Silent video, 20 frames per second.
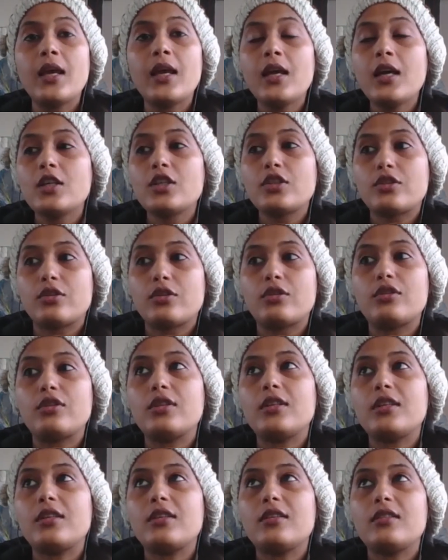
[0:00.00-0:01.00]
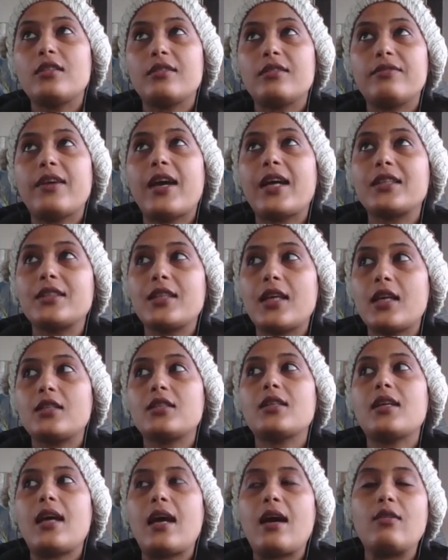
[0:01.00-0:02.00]
So the fact that
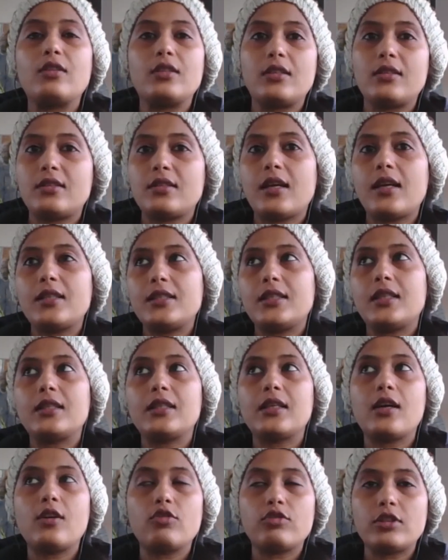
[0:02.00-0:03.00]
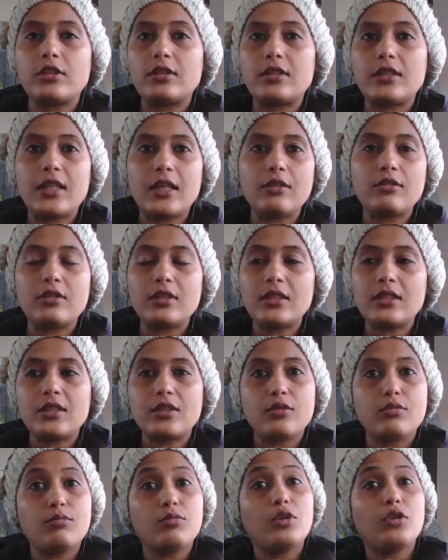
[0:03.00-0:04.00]
our society and culture tells us to
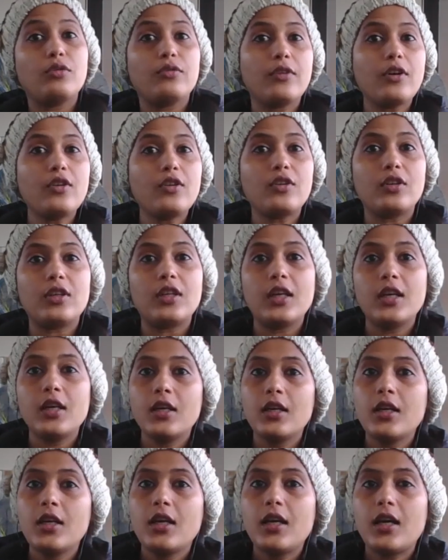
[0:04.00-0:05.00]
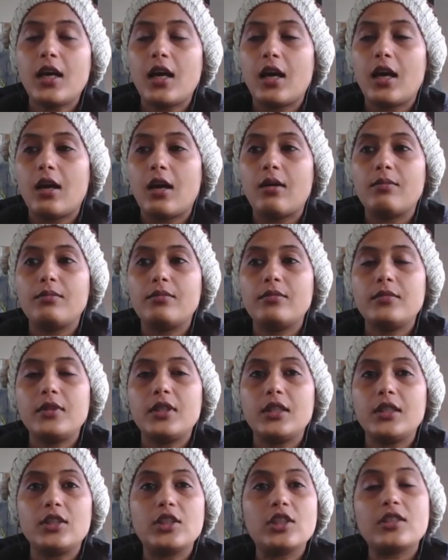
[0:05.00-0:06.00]
move on,
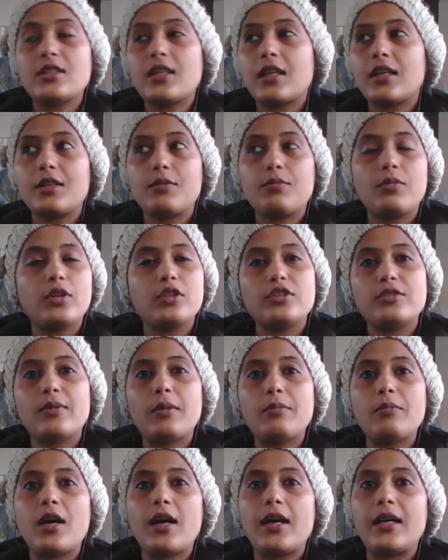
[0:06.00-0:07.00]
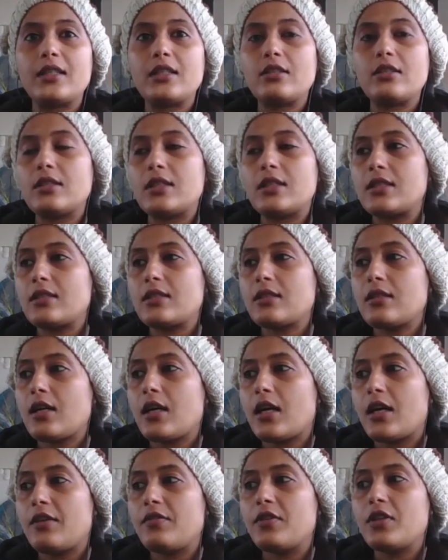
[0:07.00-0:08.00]
it just, like, it blows my mind, because
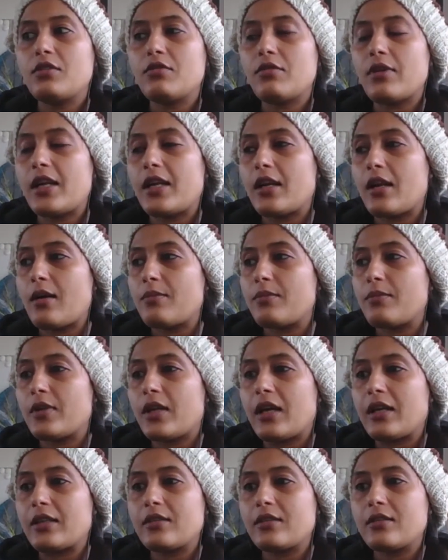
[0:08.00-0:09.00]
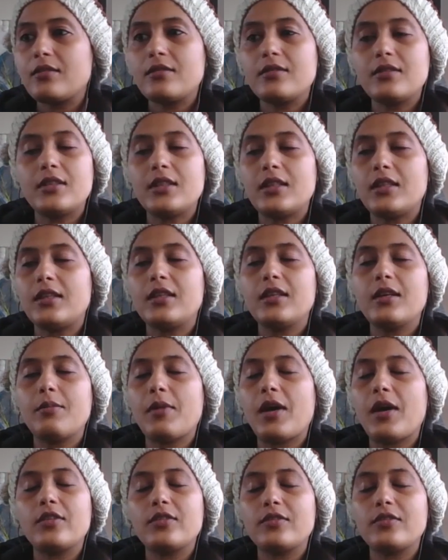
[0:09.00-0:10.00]
I even read up like the
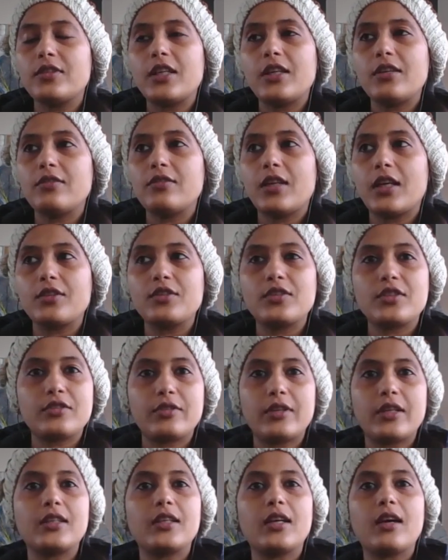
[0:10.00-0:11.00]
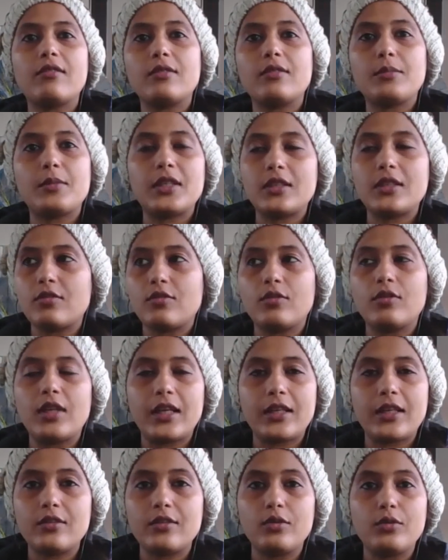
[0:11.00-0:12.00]
amount of leave like Australian government or
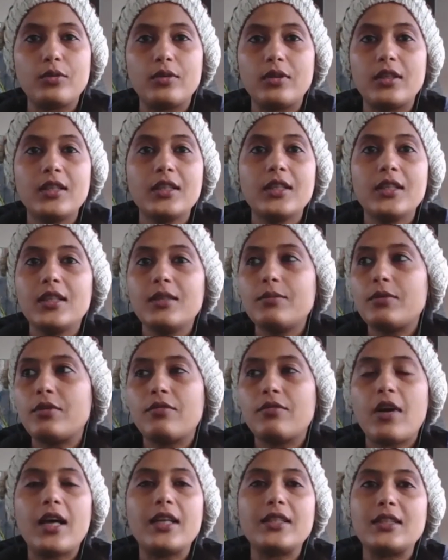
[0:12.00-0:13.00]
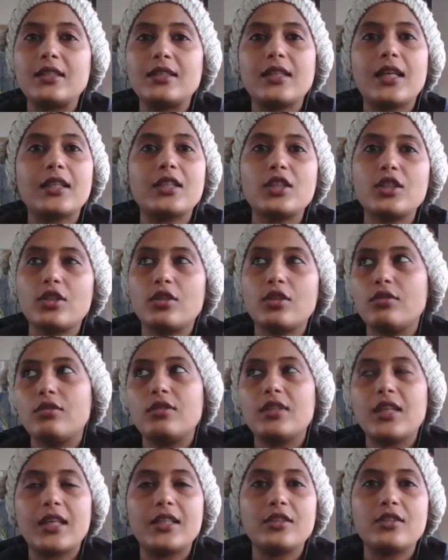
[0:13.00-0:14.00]
like law provides is like 2
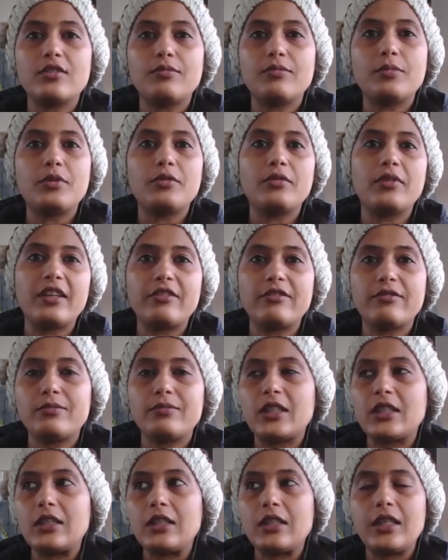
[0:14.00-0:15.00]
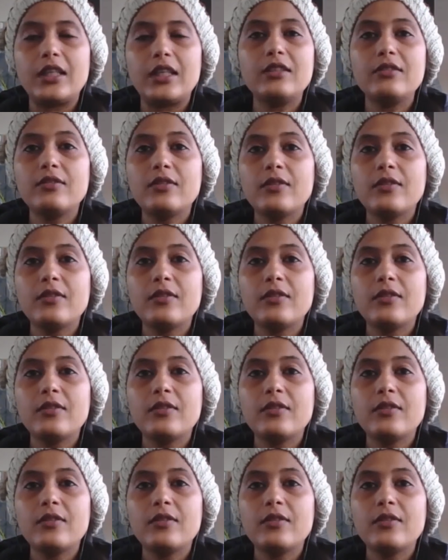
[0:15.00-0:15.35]
days of bereavement leave